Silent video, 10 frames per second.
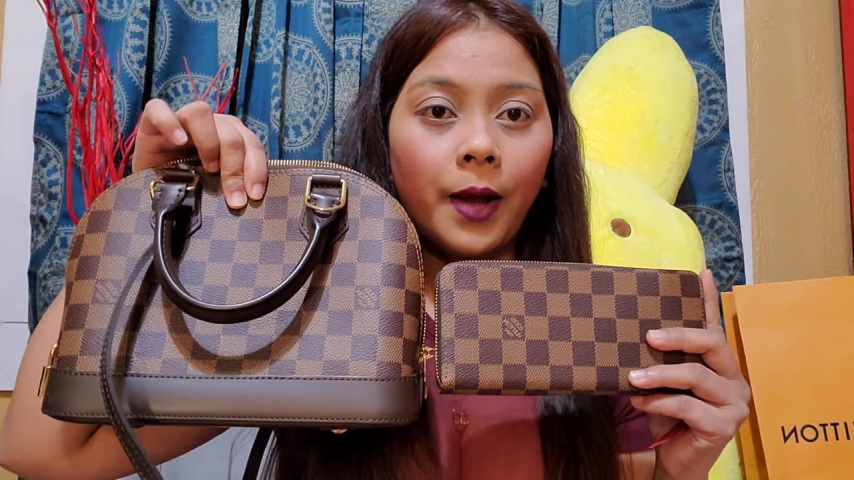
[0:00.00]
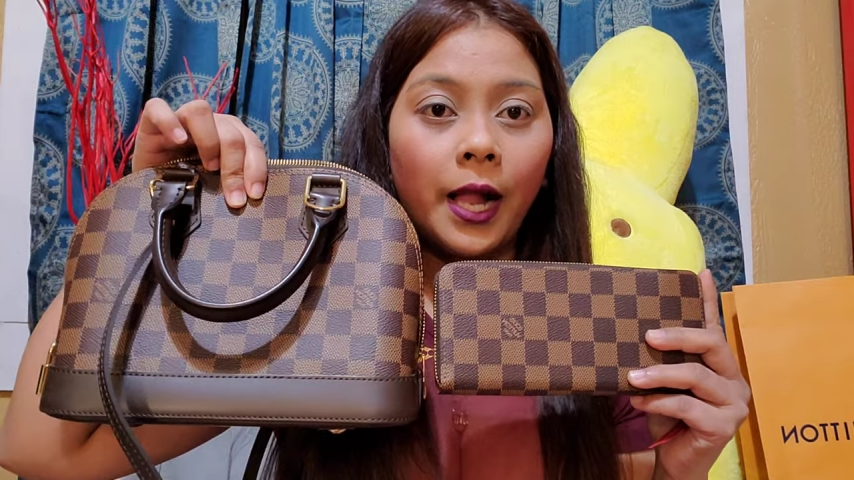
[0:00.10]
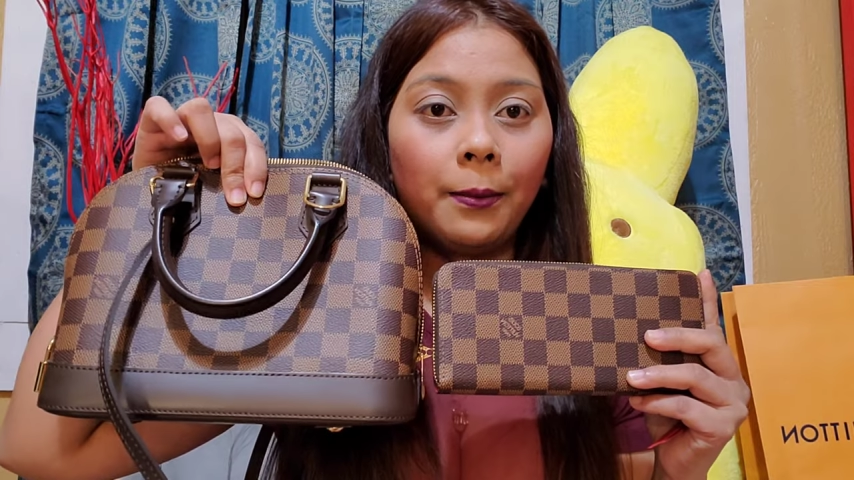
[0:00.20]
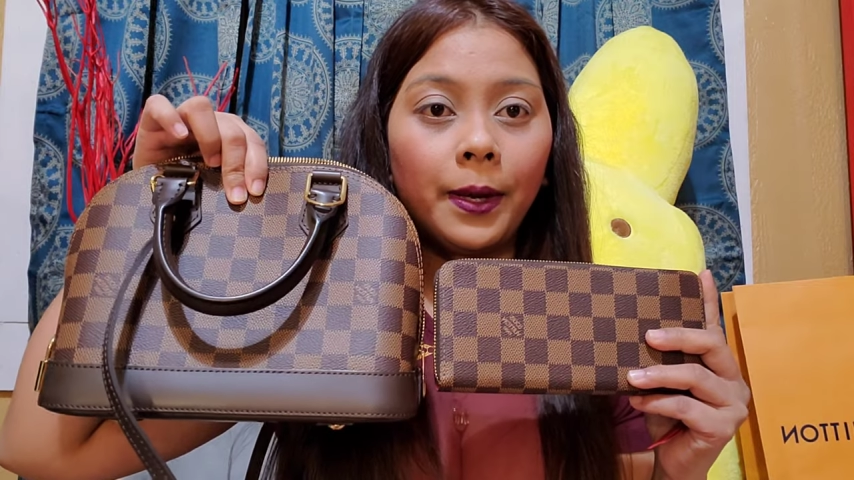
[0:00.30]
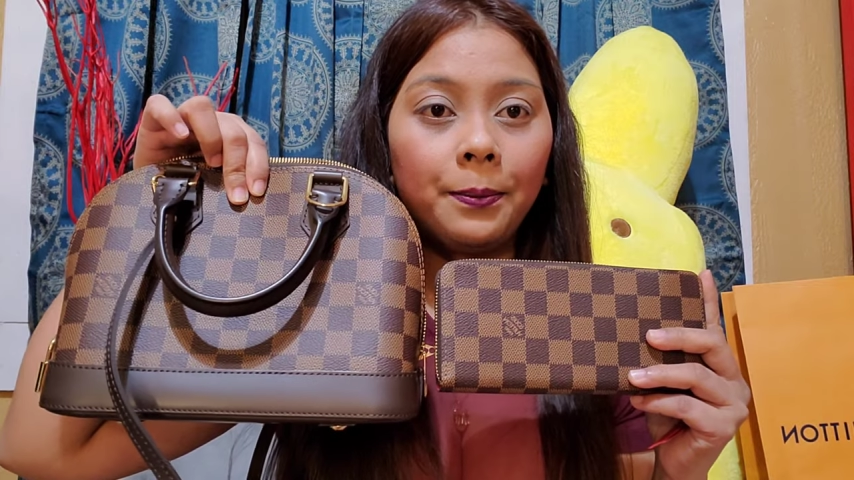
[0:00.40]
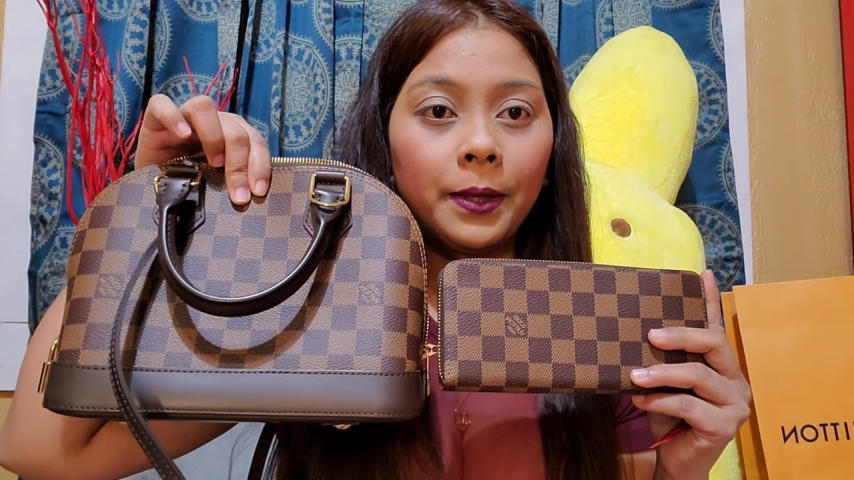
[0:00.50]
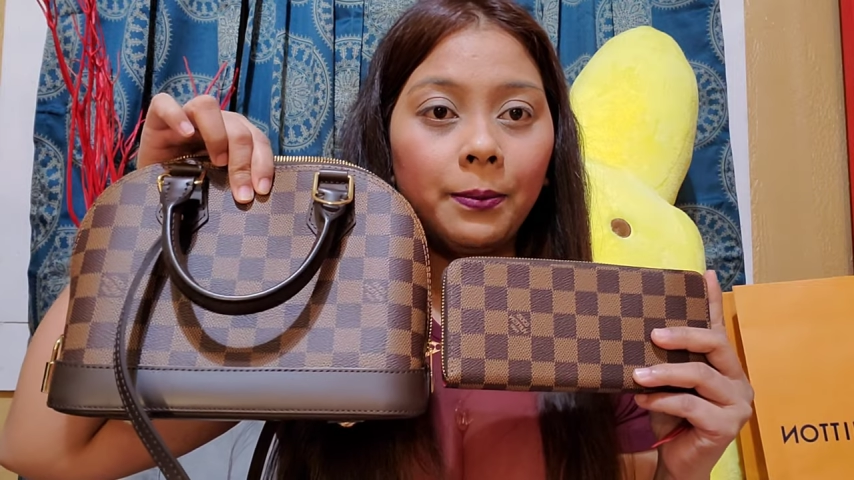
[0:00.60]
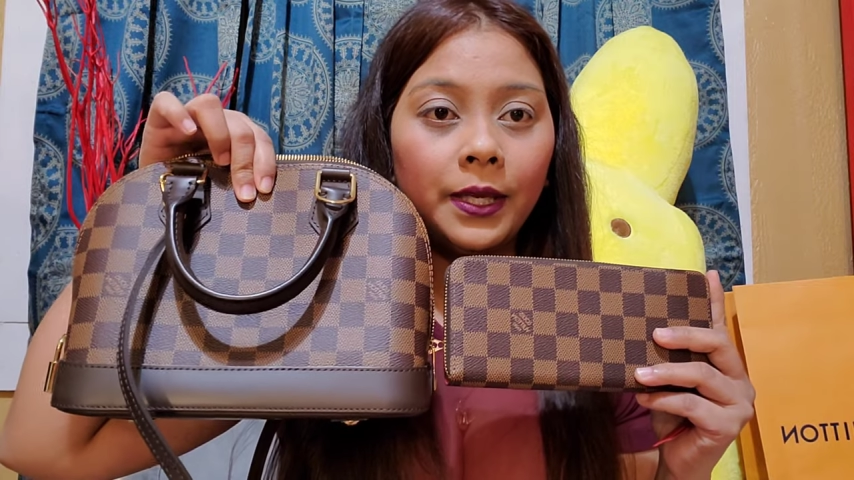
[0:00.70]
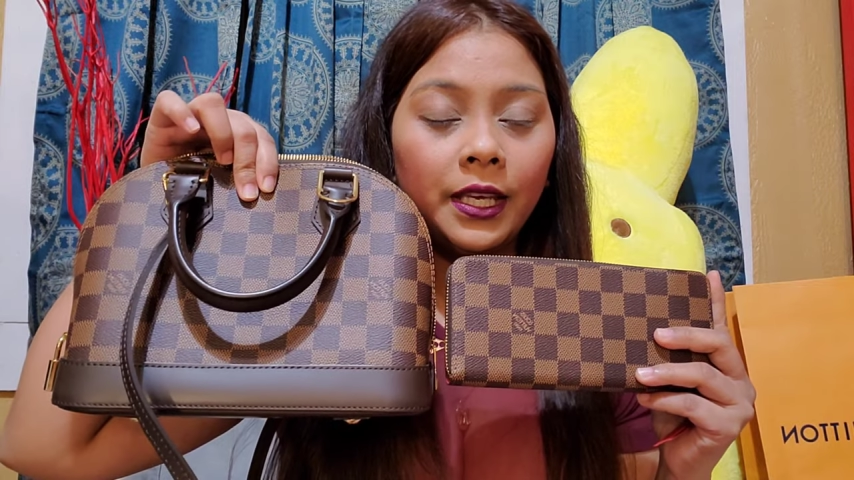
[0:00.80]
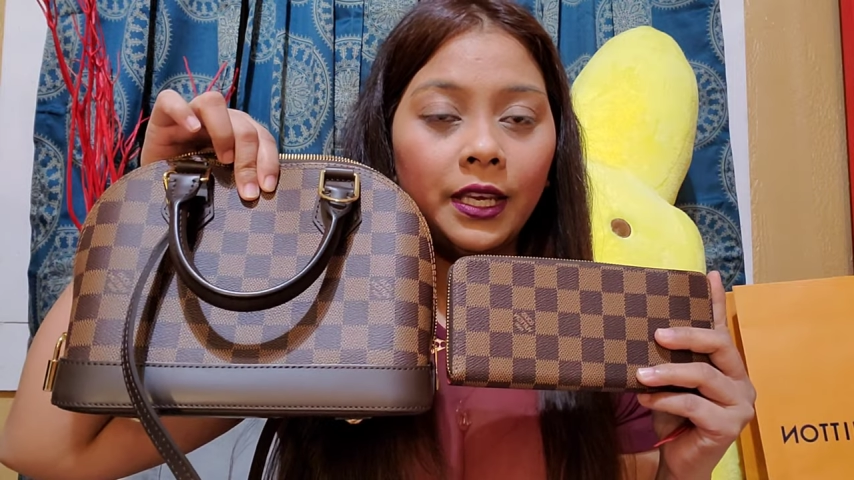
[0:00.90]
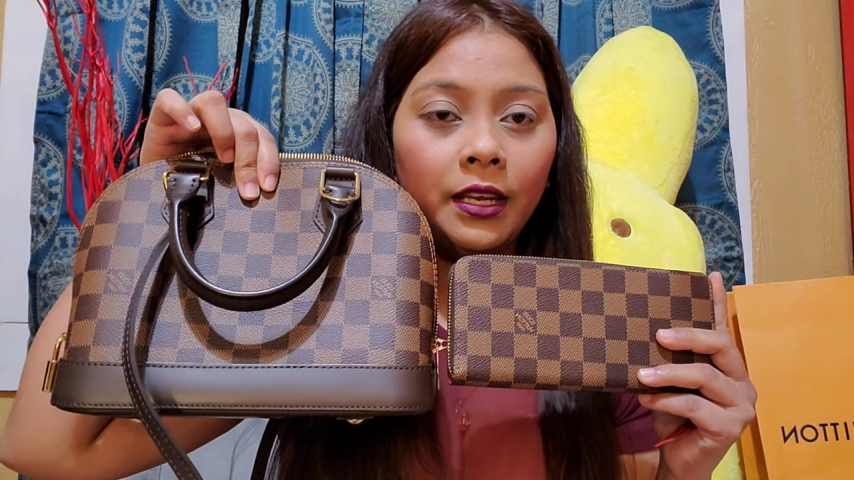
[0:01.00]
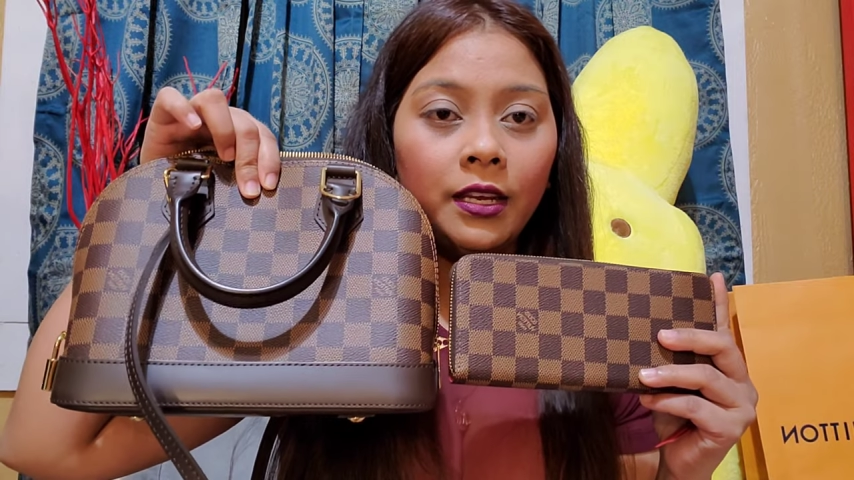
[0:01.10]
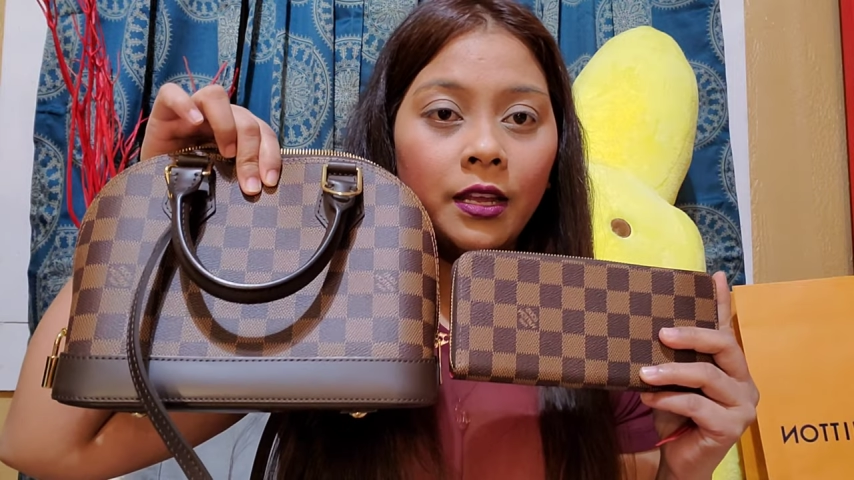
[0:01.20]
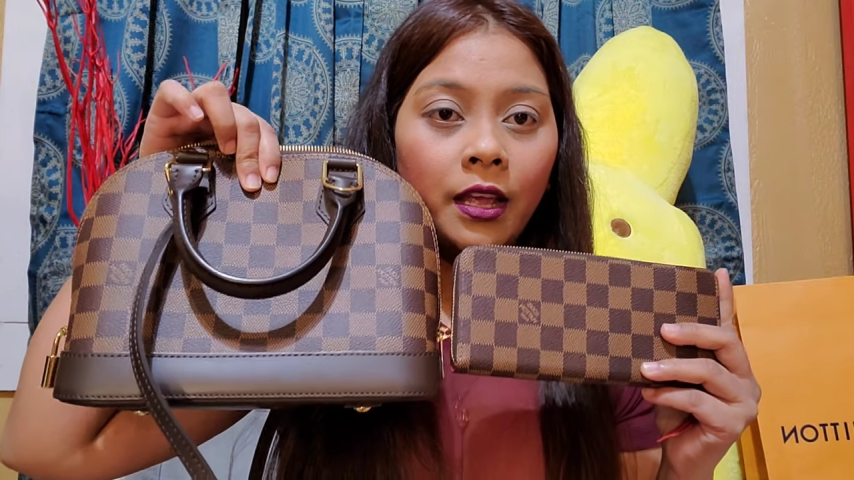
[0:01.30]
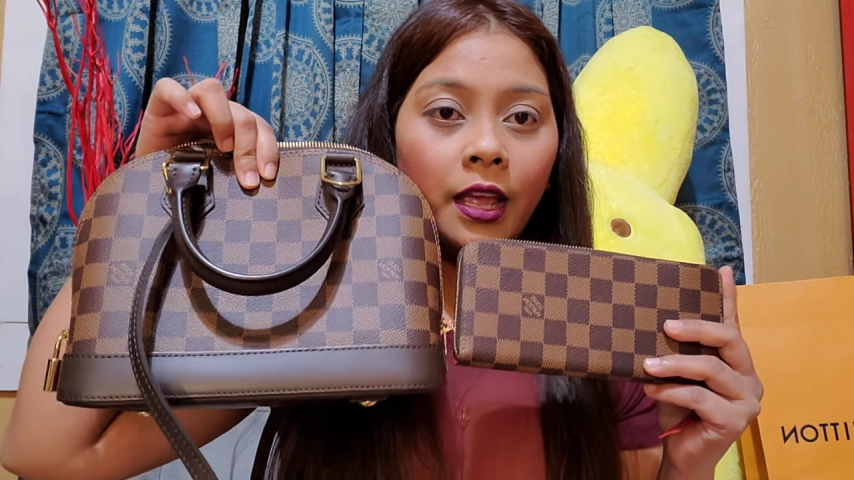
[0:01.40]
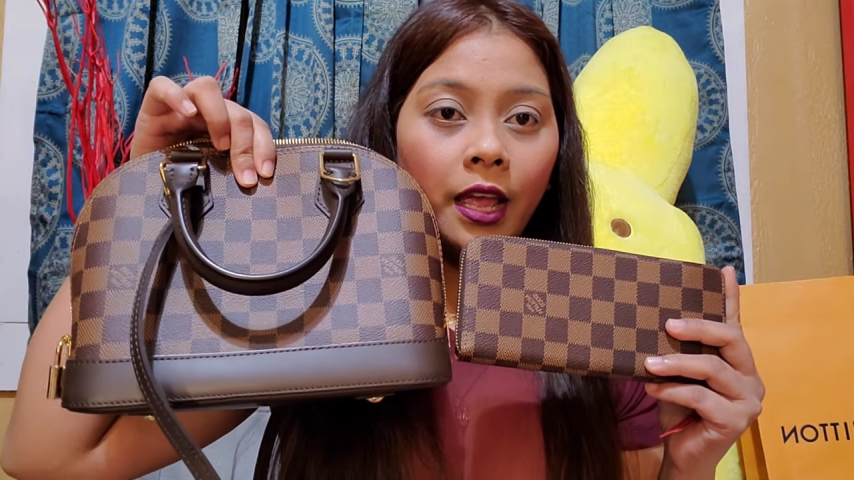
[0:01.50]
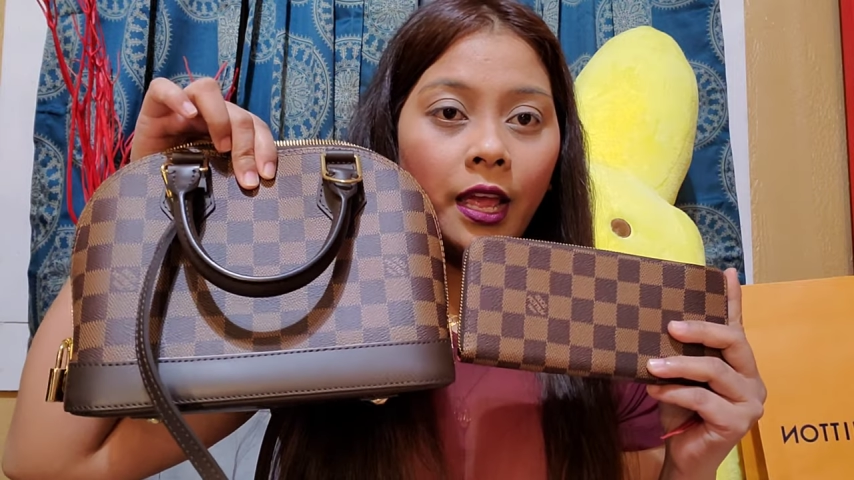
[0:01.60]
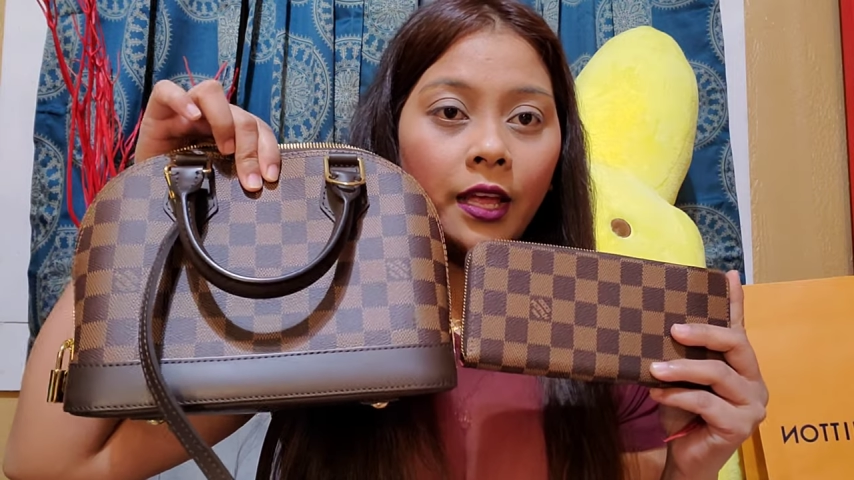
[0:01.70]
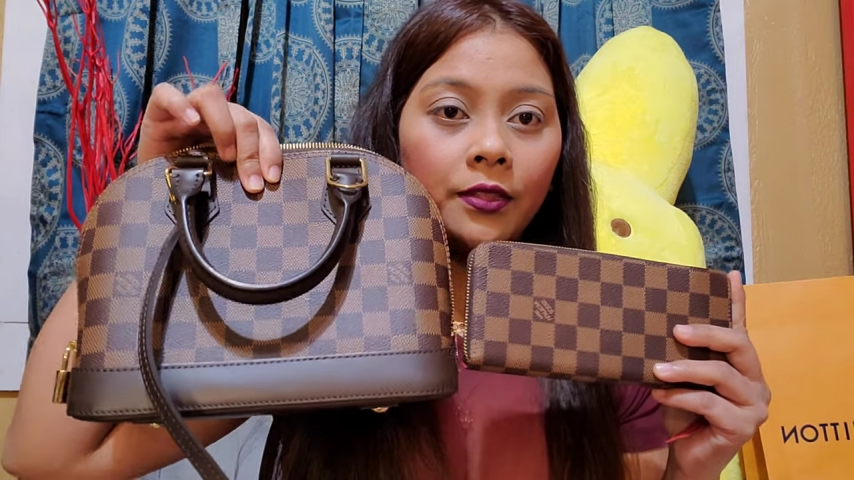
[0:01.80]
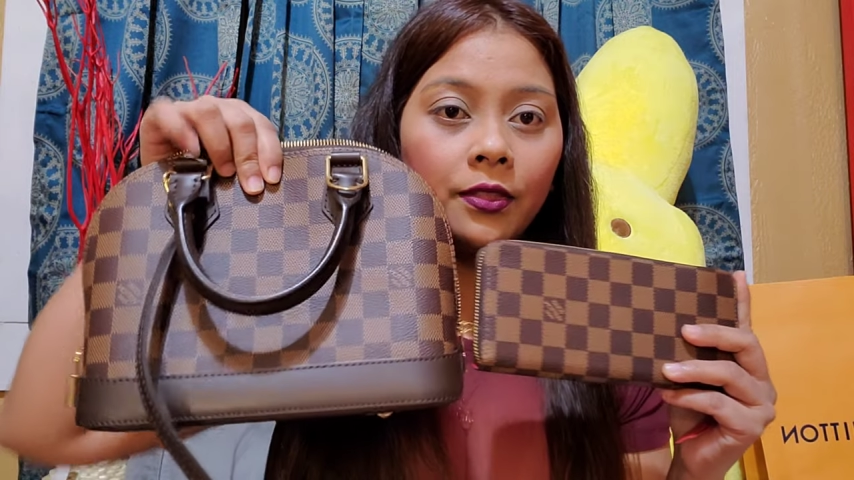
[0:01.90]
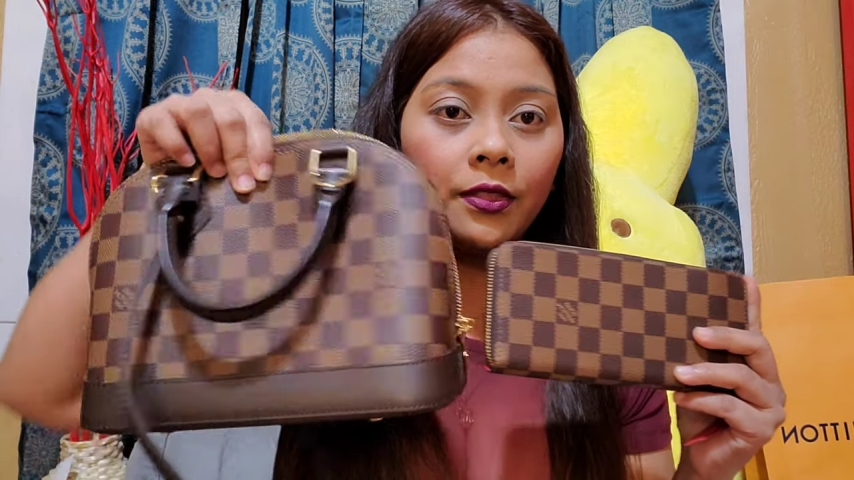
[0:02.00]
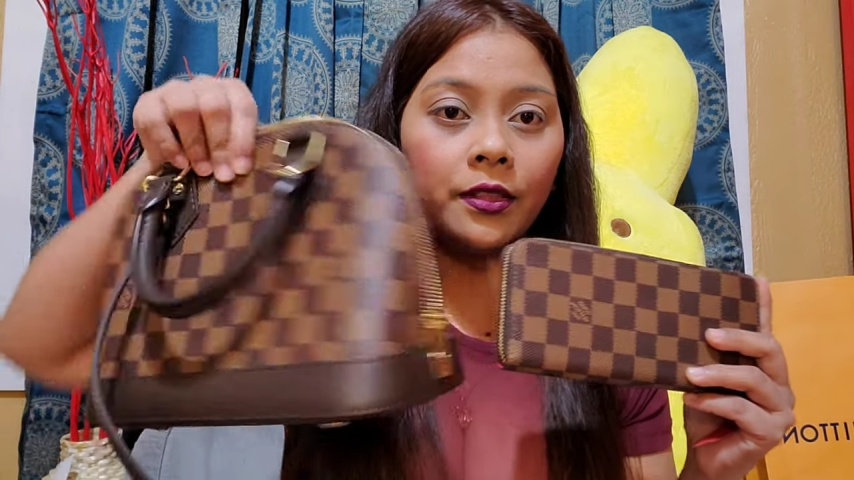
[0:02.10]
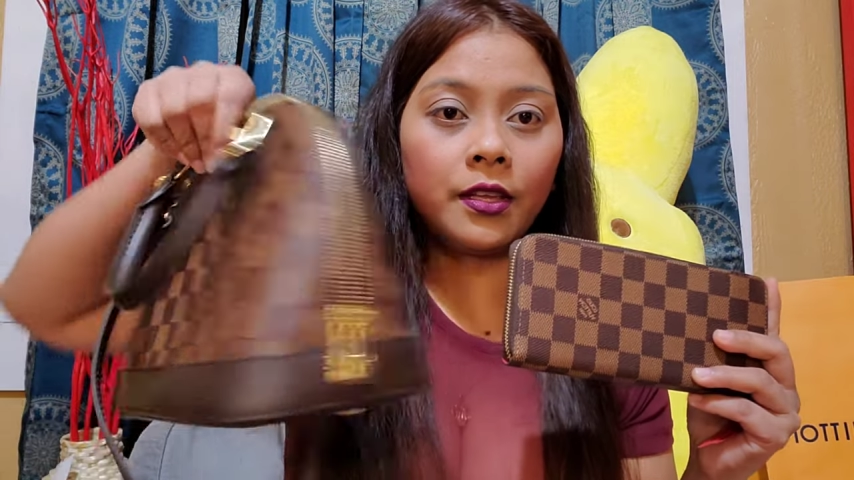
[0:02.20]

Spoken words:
Alma BB, and